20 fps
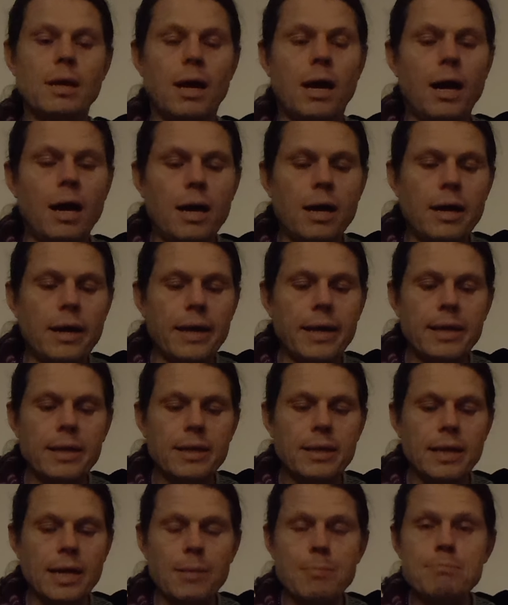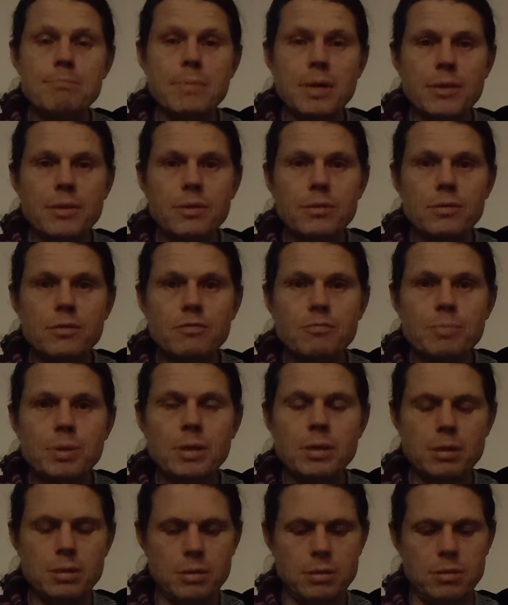I am mother of
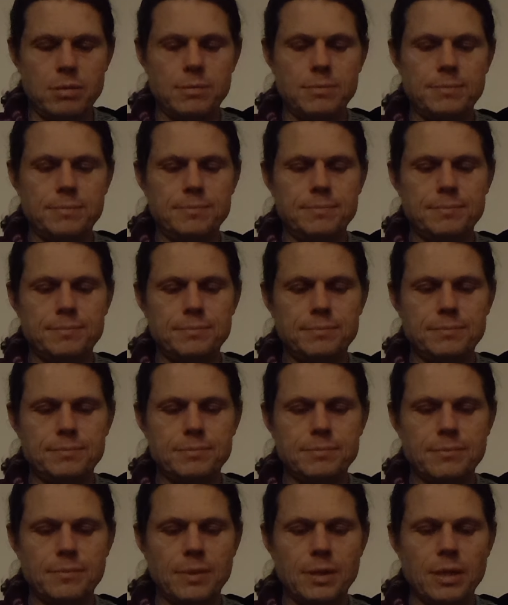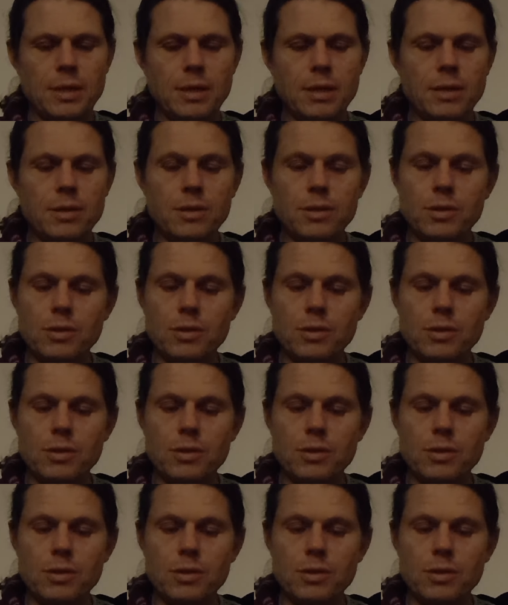pearl. The